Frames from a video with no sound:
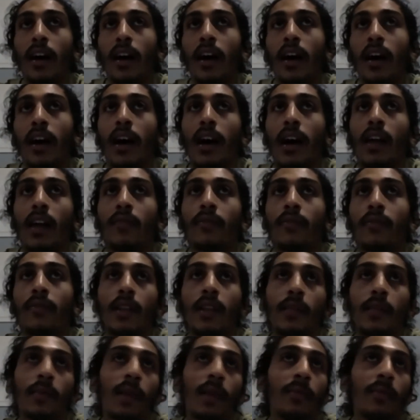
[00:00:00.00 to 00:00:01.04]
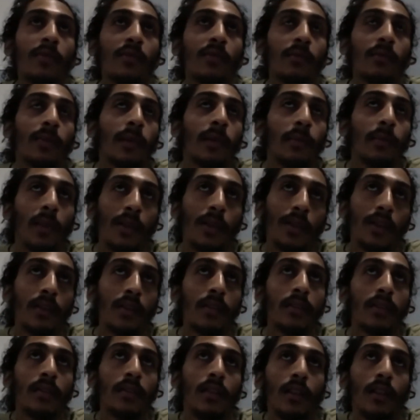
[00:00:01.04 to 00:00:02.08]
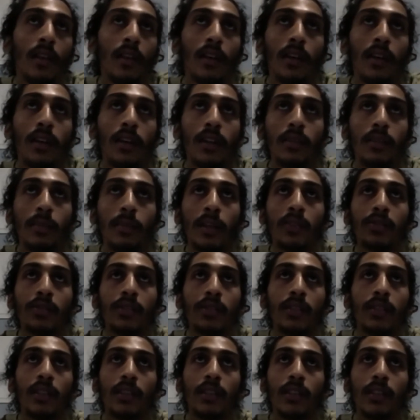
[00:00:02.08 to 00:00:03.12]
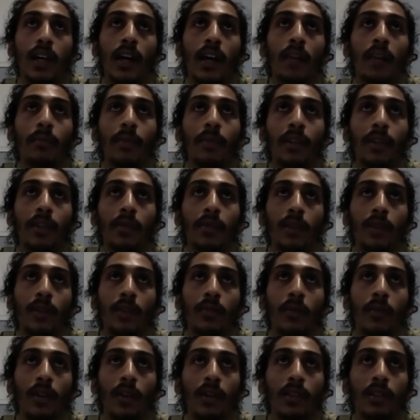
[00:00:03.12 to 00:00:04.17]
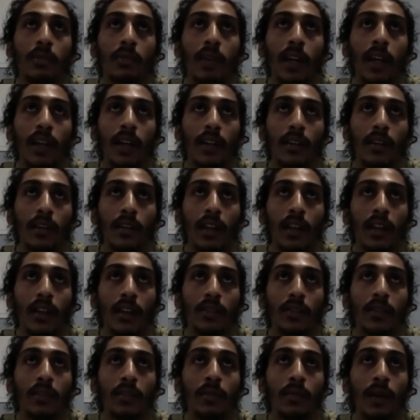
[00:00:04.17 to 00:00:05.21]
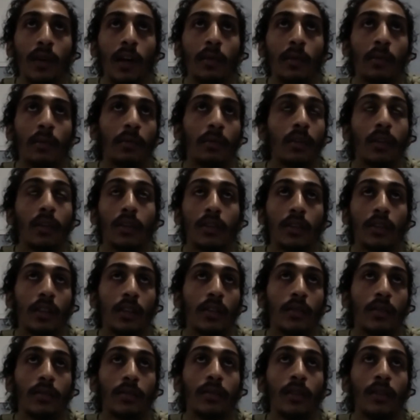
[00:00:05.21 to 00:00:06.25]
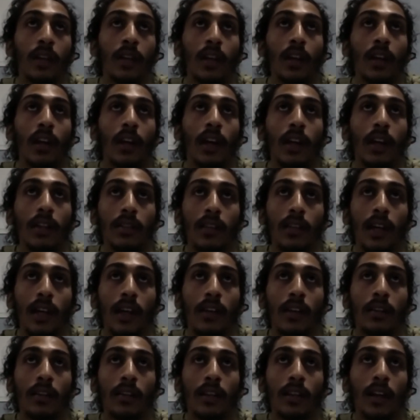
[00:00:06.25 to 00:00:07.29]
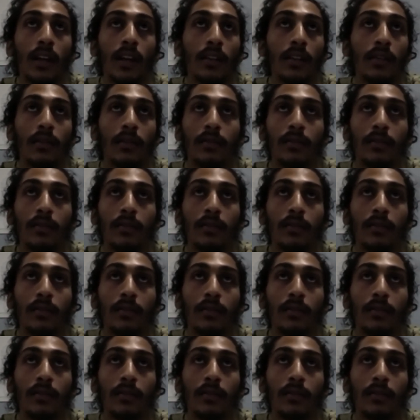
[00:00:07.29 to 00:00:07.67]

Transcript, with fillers: I feel like maybe from my mother, especially the time being what it was back in the day, she probably herself has gotten a lot of